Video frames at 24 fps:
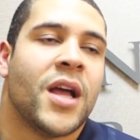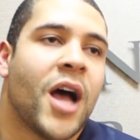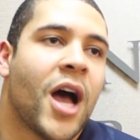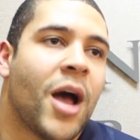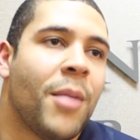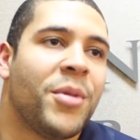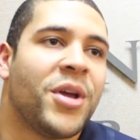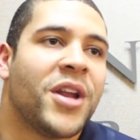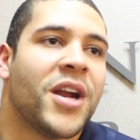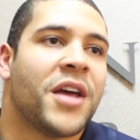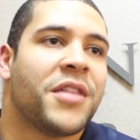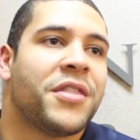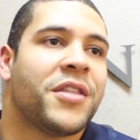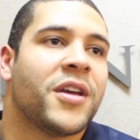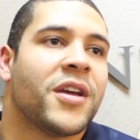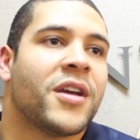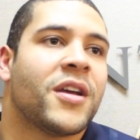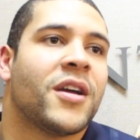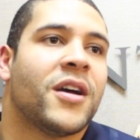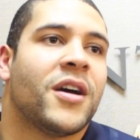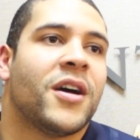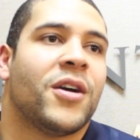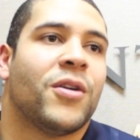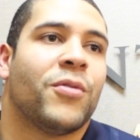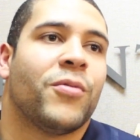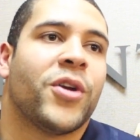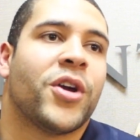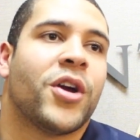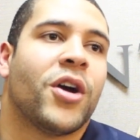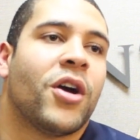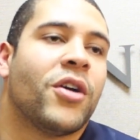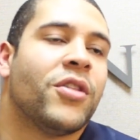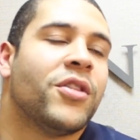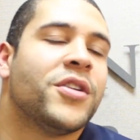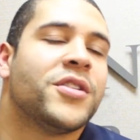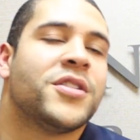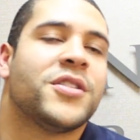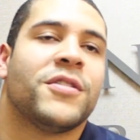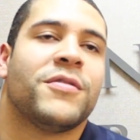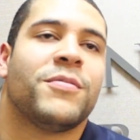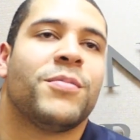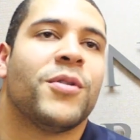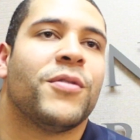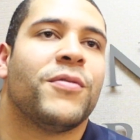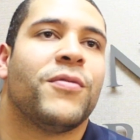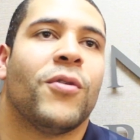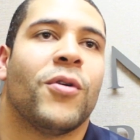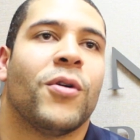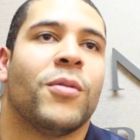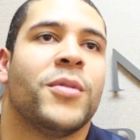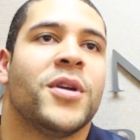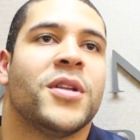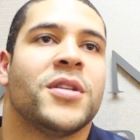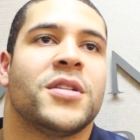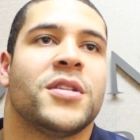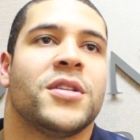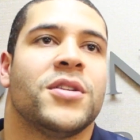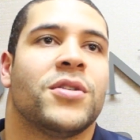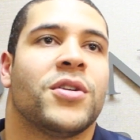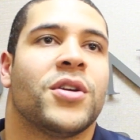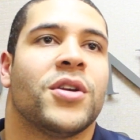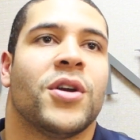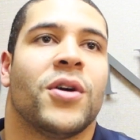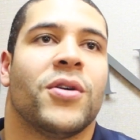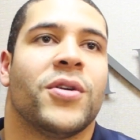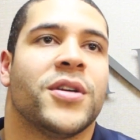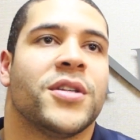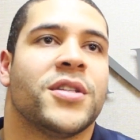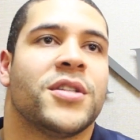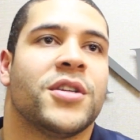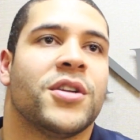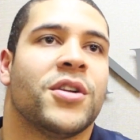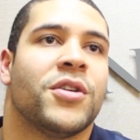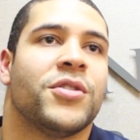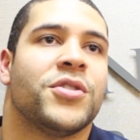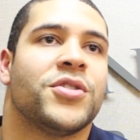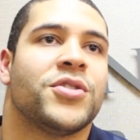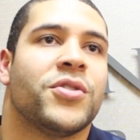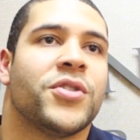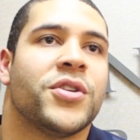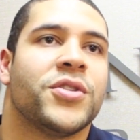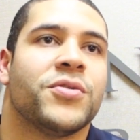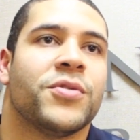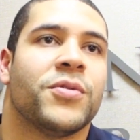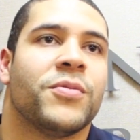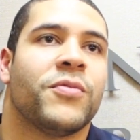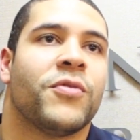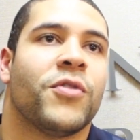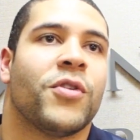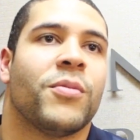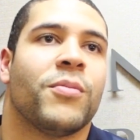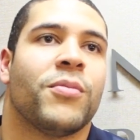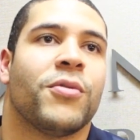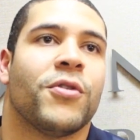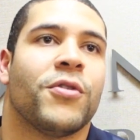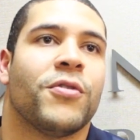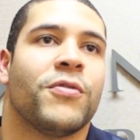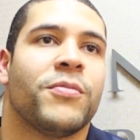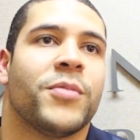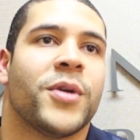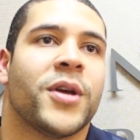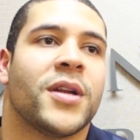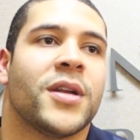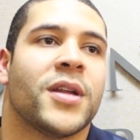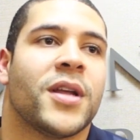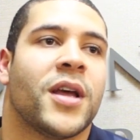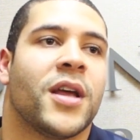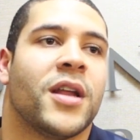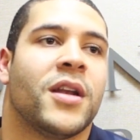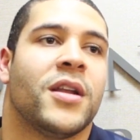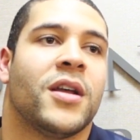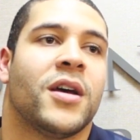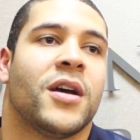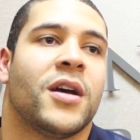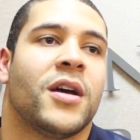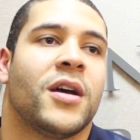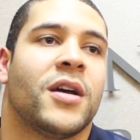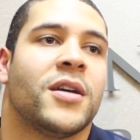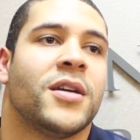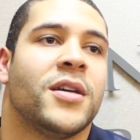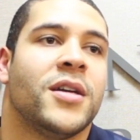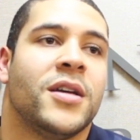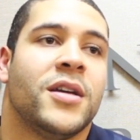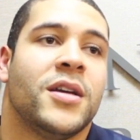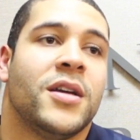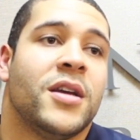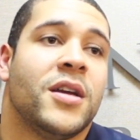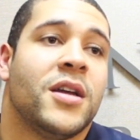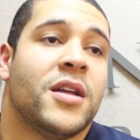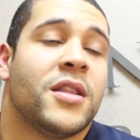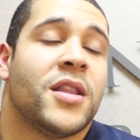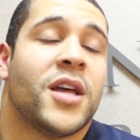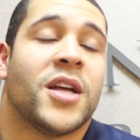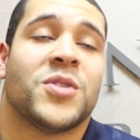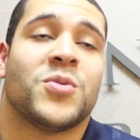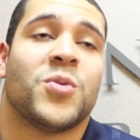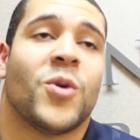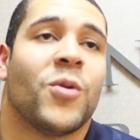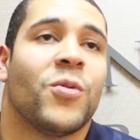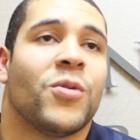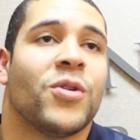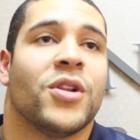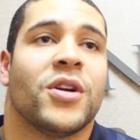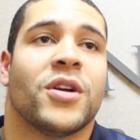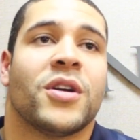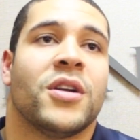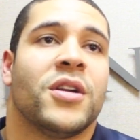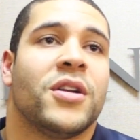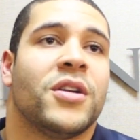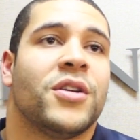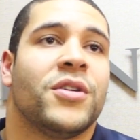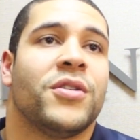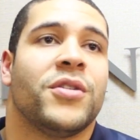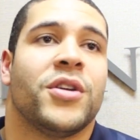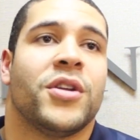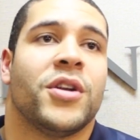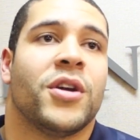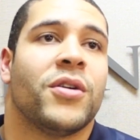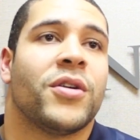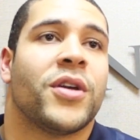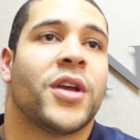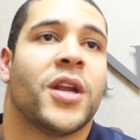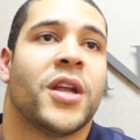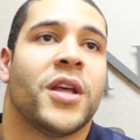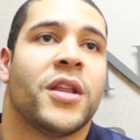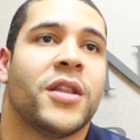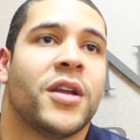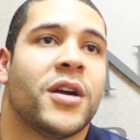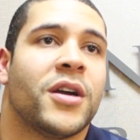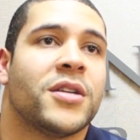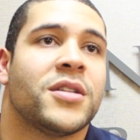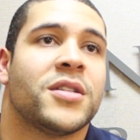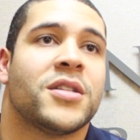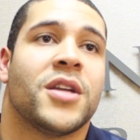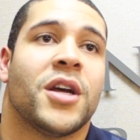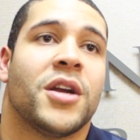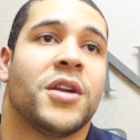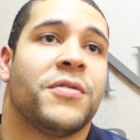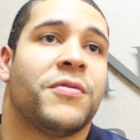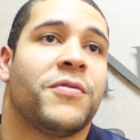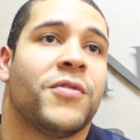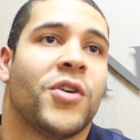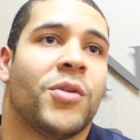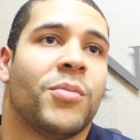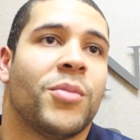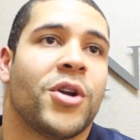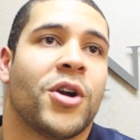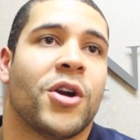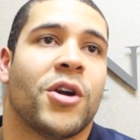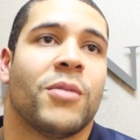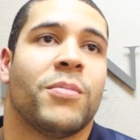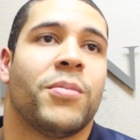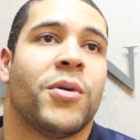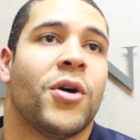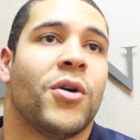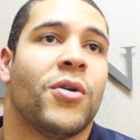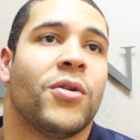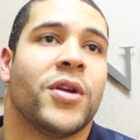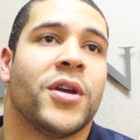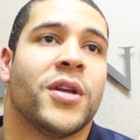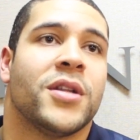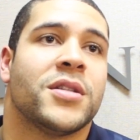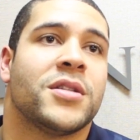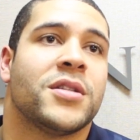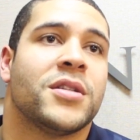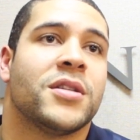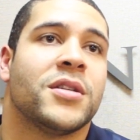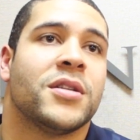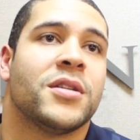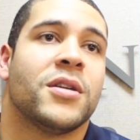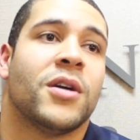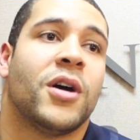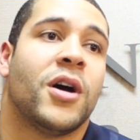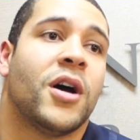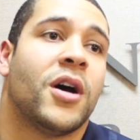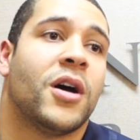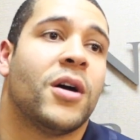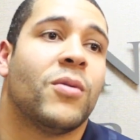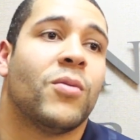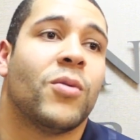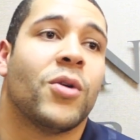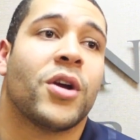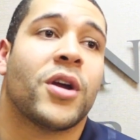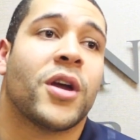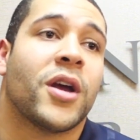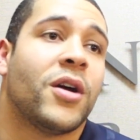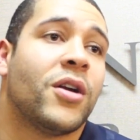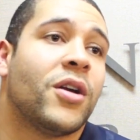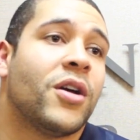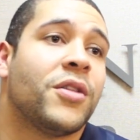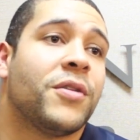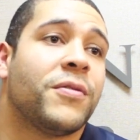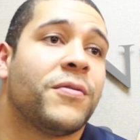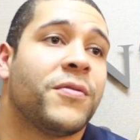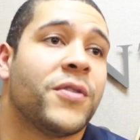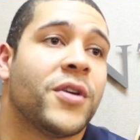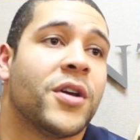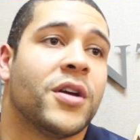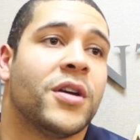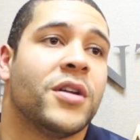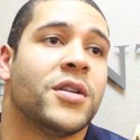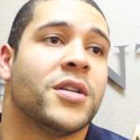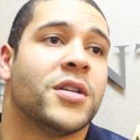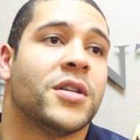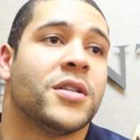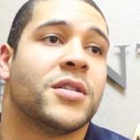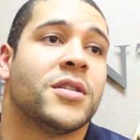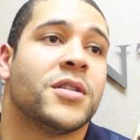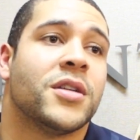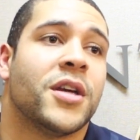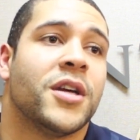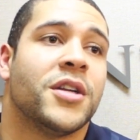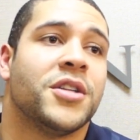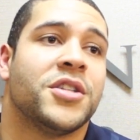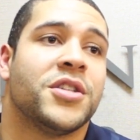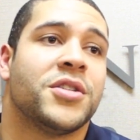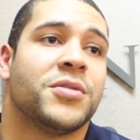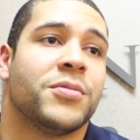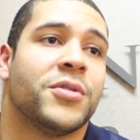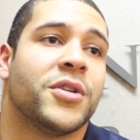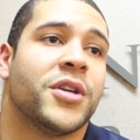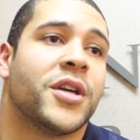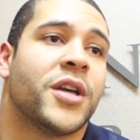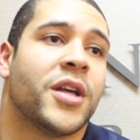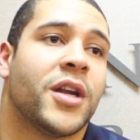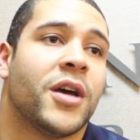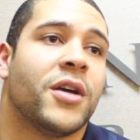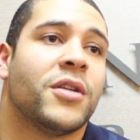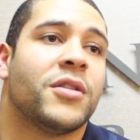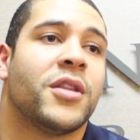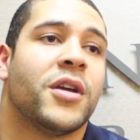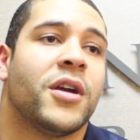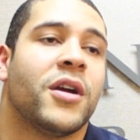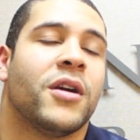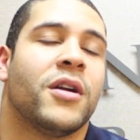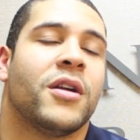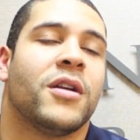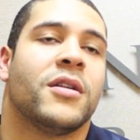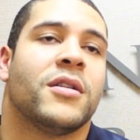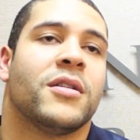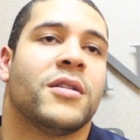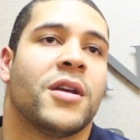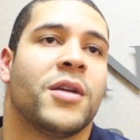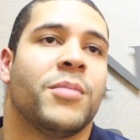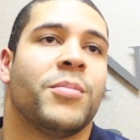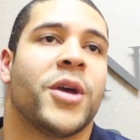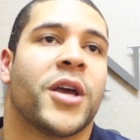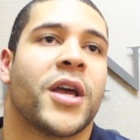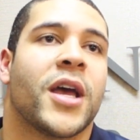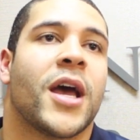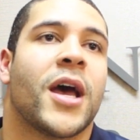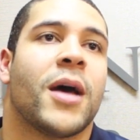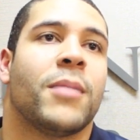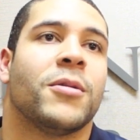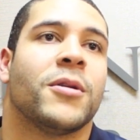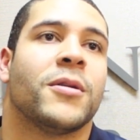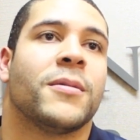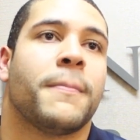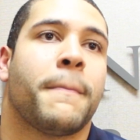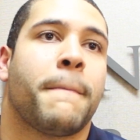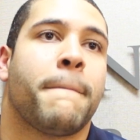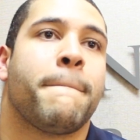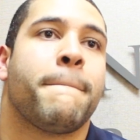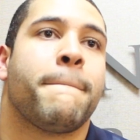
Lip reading: I mean, I think regardless of performance, you can always, you know, there's always room for improvement. And that's what we're looking to do, you know, get in there, study film on our opponents, work out on the field, and just really get out there and make it happen.